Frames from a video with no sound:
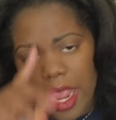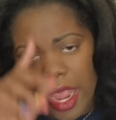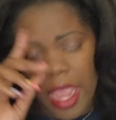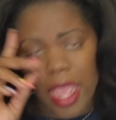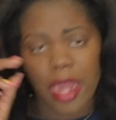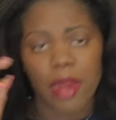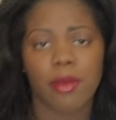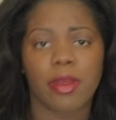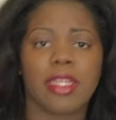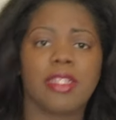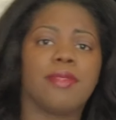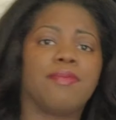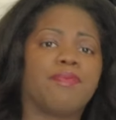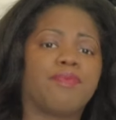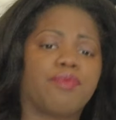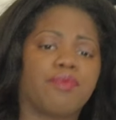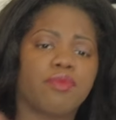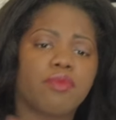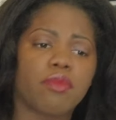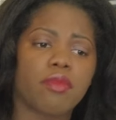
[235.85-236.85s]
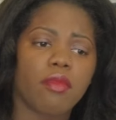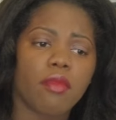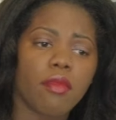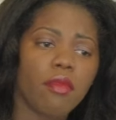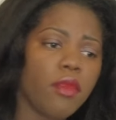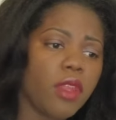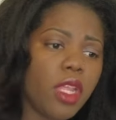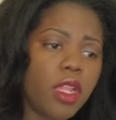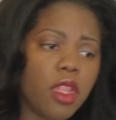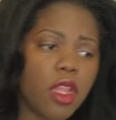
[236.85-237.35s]
Anyways,
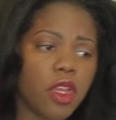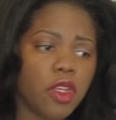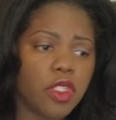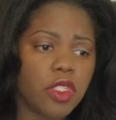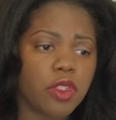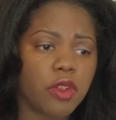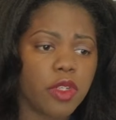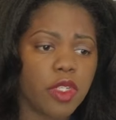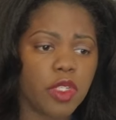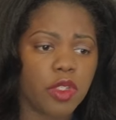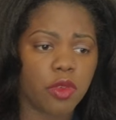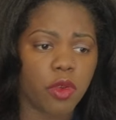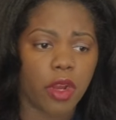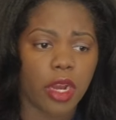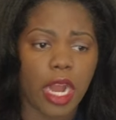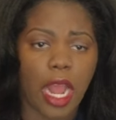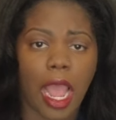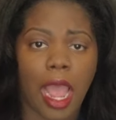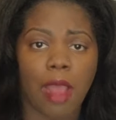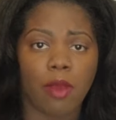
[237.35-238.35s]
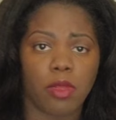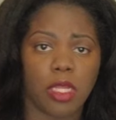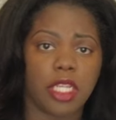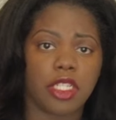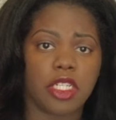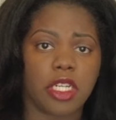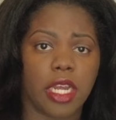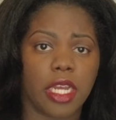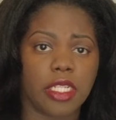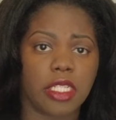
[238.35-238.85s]
long story short, I will let
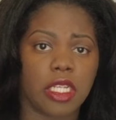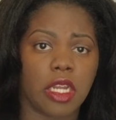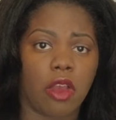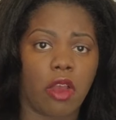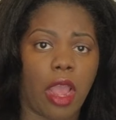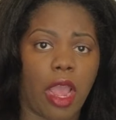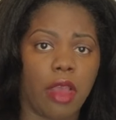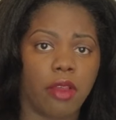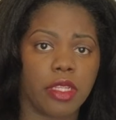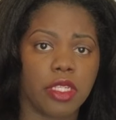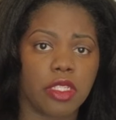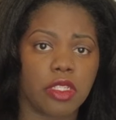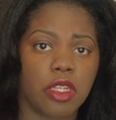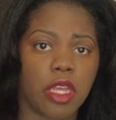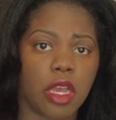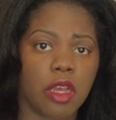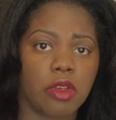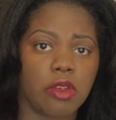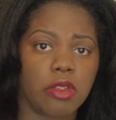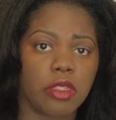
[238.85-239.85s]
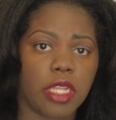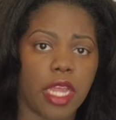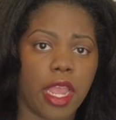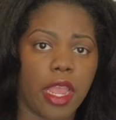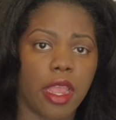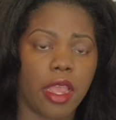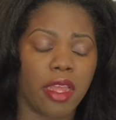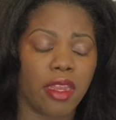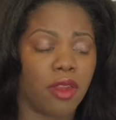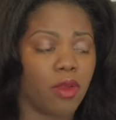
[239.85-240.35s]
you guys know how this goes,
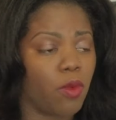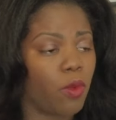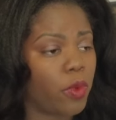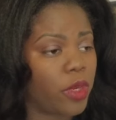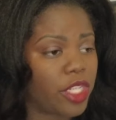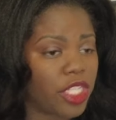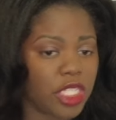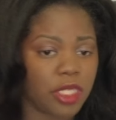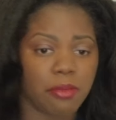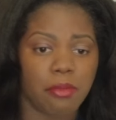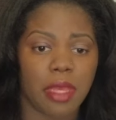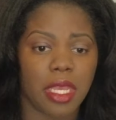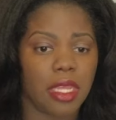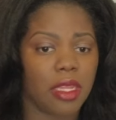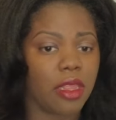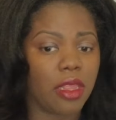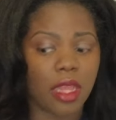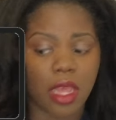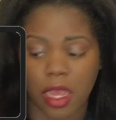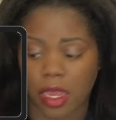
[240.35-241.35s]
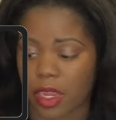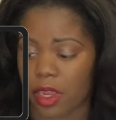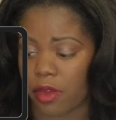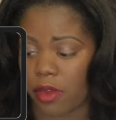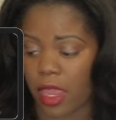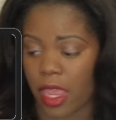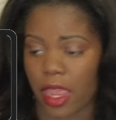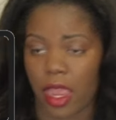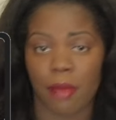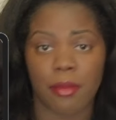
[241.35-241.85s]
and wish me luck,
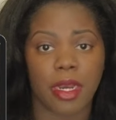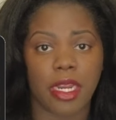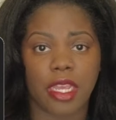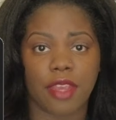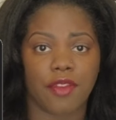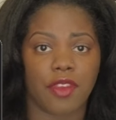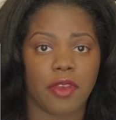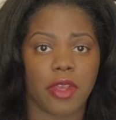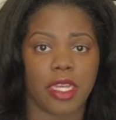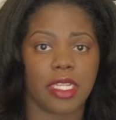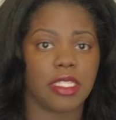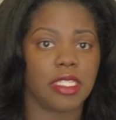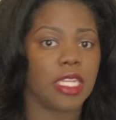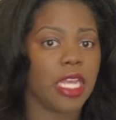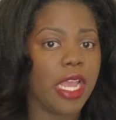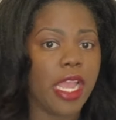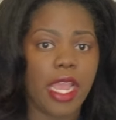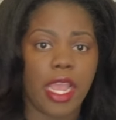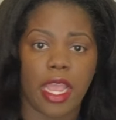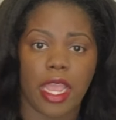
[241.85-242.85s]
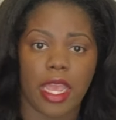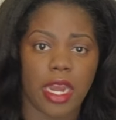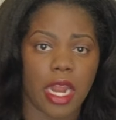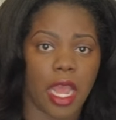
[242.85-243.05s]
okay? I'm gonna give you guys an